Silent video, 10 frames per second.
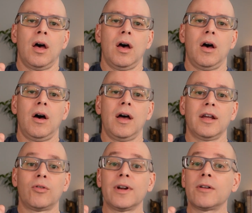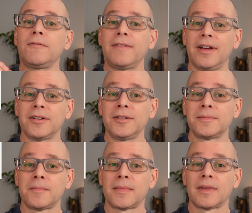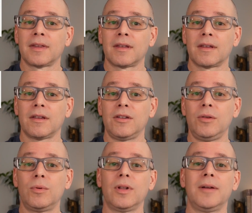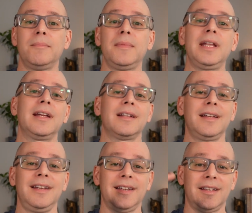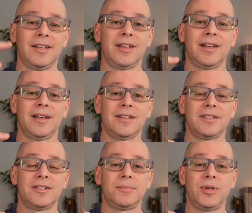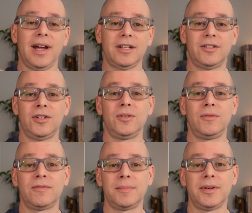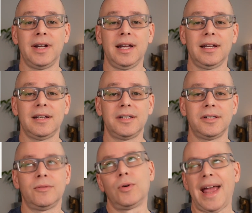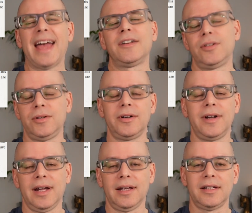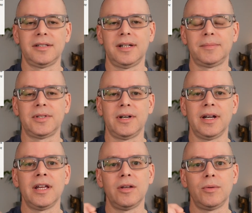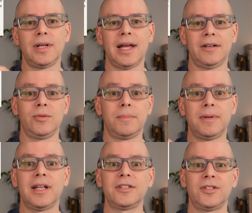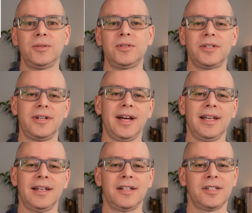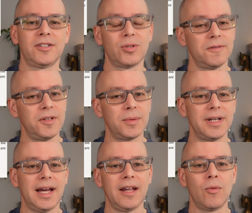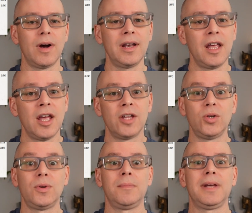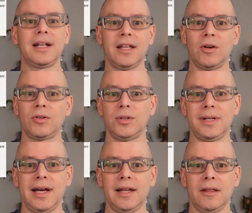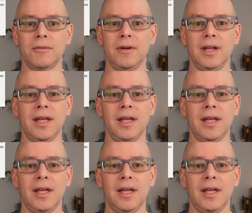On a critical failure, you will immediately subtract 2 from your dying condition, or add 2 to your dying condition, I'm sorry. You would do a +2 to your dying condition. So if you were dying 1, you would immediately go to a dying 3.